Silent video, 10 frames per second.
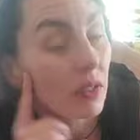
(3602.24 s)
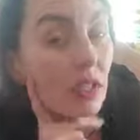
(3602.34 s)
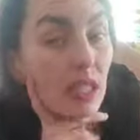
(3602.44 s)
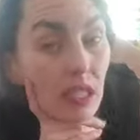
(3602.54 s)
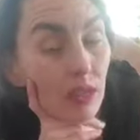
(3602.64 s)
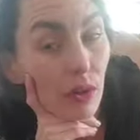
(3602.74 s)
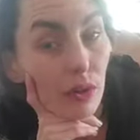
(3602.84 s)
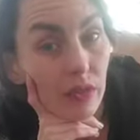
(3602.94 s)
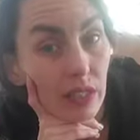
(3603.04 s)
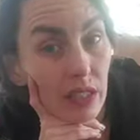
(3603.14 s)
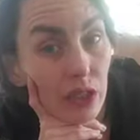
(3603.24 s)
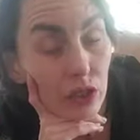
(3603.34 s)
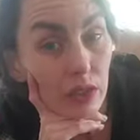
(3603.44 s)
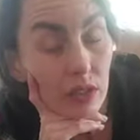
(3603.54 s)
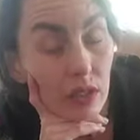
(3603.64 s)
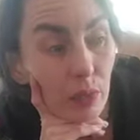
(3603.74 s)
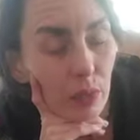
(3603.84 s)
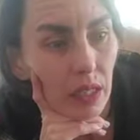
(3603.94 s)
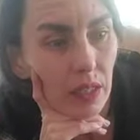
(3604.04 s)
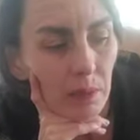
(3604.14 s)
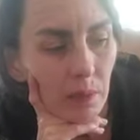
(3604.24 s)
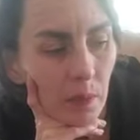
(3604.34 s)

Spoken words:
CEO of the insurance company.